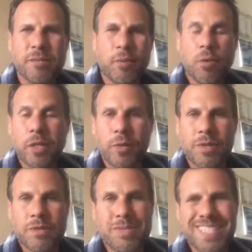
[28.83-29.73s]
I've been working
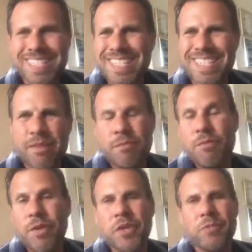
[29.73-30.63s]
with some six and seven
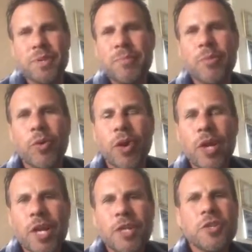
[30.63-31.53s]
figure people people,
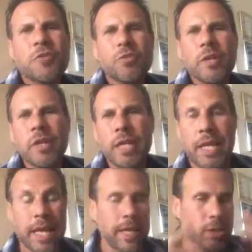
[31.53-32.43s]
just
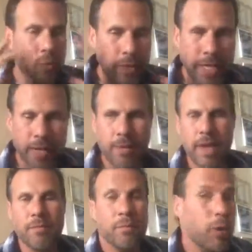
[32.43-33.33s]
really kind of tweaking
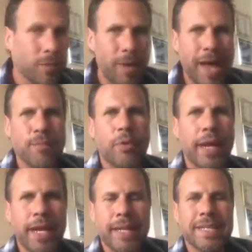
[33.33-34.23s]
and blowing my brain.